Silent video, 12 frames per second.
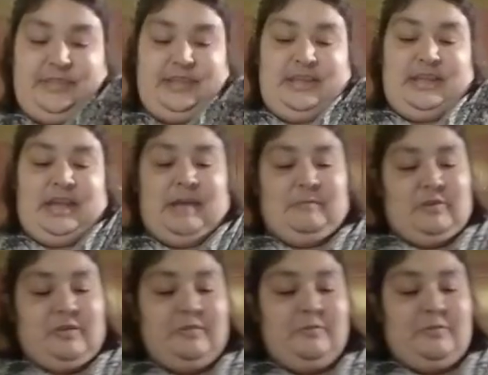I'm
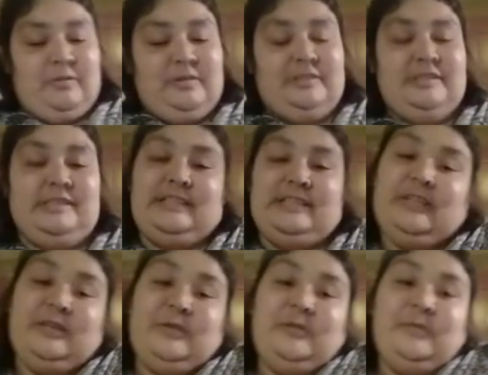looking forward to
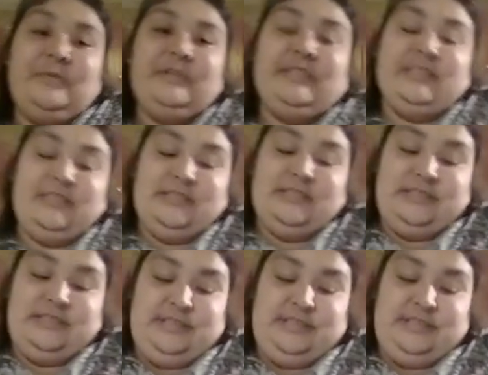seeing what this